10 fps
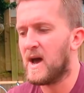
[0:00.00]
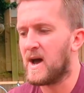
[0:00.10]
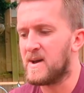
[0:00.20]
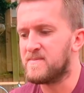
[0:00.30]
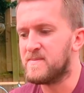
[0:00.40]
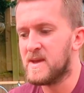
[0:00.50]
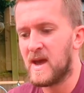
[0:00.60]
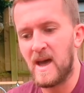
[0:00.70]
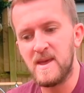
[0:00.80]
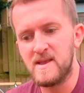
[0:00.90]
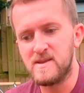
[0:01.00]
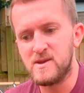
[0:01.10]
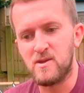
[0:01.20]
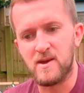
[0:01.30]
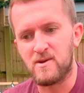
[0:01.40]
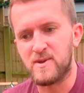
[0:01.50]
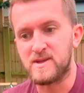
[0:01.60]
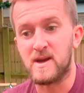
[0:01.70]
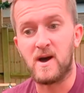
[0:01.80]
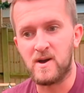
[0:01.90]
And then there are
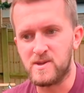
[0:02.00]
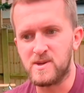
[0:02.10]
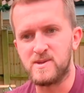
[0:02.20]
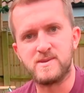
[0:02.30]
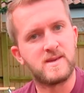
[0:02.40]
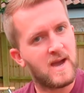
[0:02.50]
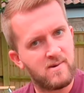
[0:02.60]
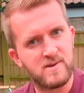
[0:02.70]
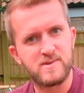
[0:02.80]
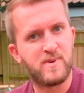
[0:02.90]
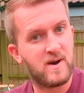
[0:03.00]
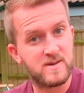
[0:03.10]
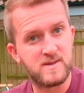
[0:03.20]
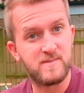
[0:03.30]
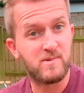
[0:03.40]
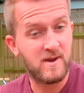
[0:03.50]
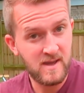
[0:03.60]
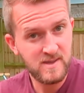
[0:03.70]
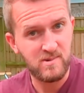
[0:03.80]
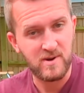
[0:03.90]
things like onions, carrots, parsnips, where
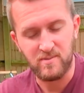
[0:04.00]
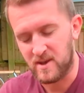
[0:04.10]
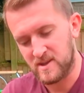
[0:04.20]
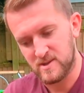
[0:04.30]
it is quite complicated.